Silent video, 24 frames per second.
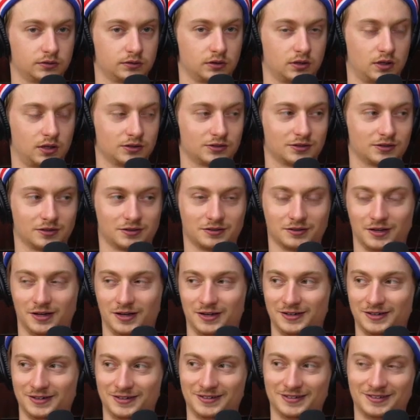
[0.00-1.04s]
lost the
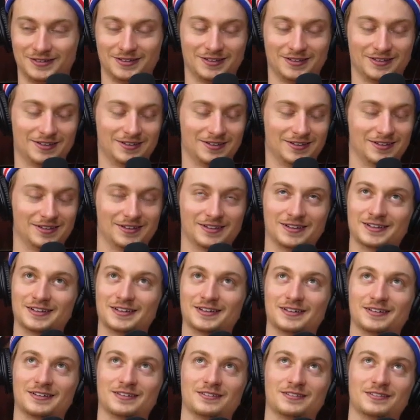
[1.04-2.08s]
thought.
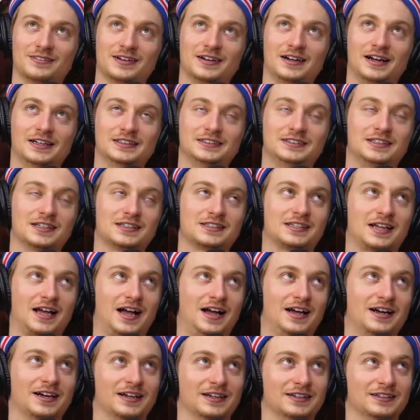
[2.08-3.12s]
Well, I just
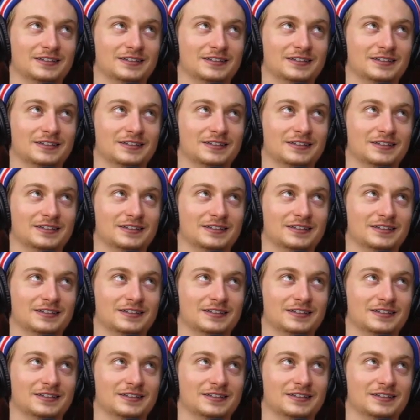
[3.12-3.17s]
had it.